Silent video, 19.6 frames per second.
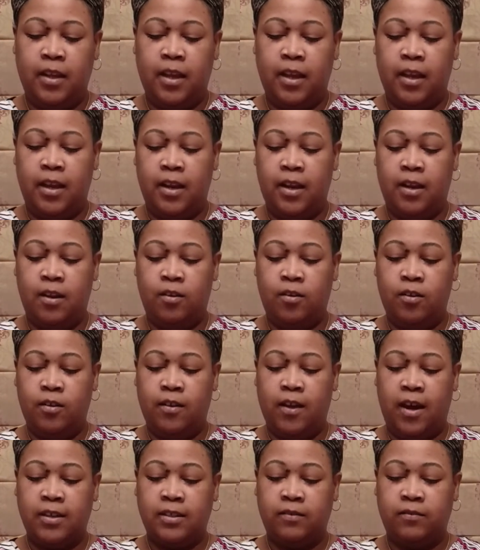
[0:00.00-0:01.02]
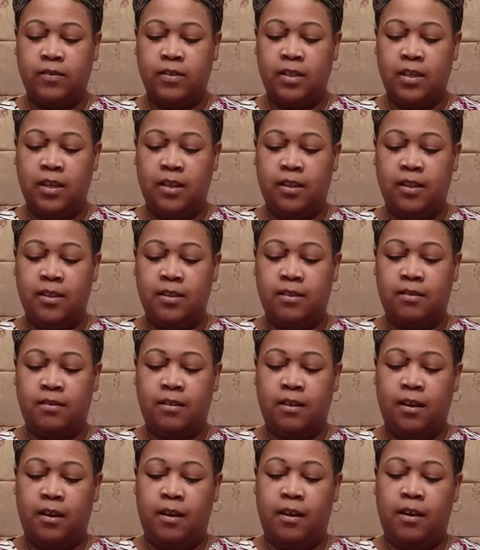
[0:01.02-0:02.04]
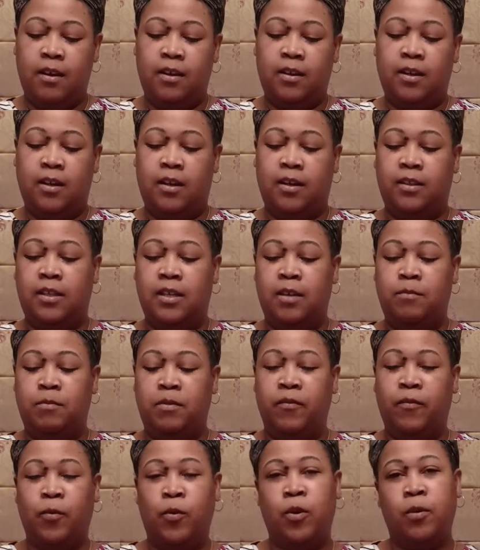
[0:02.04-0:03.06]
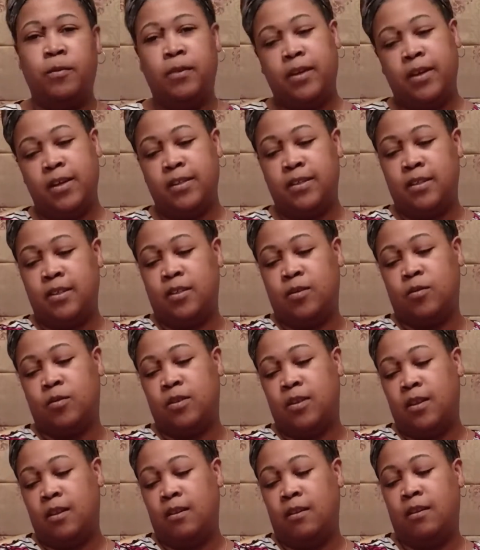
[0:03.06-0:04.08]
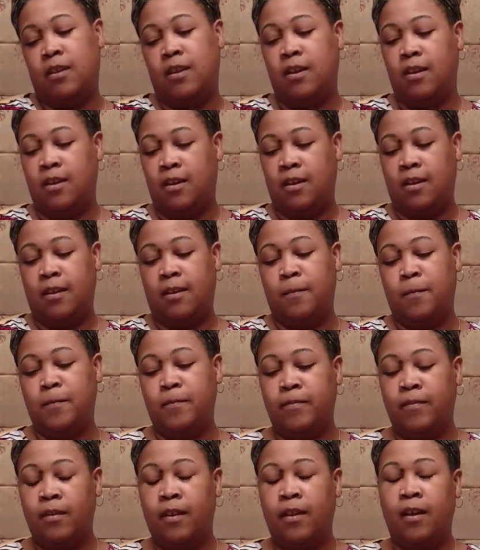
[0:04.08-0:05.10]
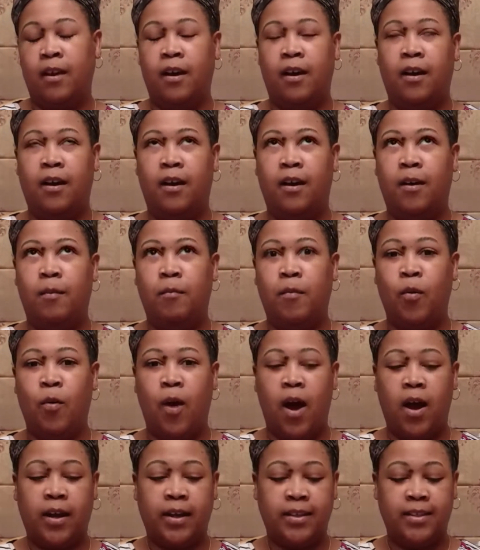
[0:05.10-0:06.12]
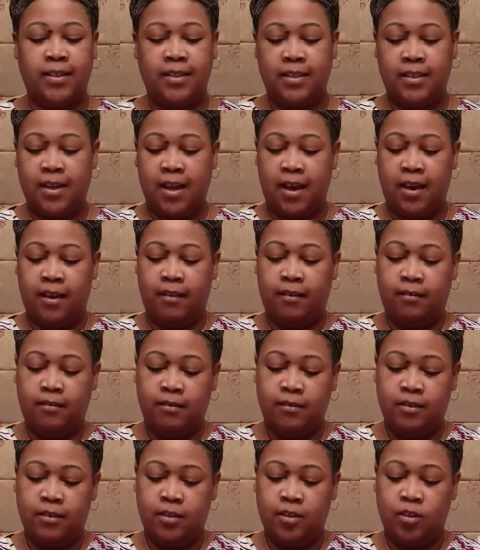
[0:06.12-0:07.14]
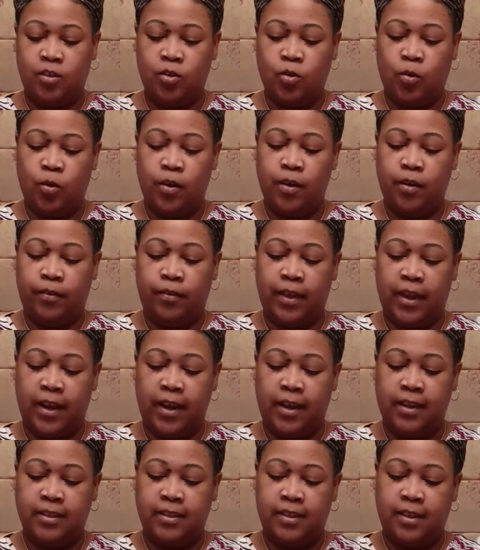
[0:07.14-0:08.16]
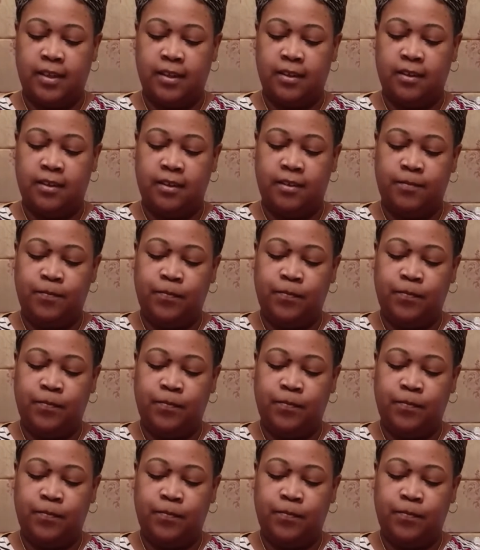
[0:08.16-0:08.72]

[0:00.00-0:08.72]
And I know you guys have seen this done before because this is in the Moroccan style tutorial that I did.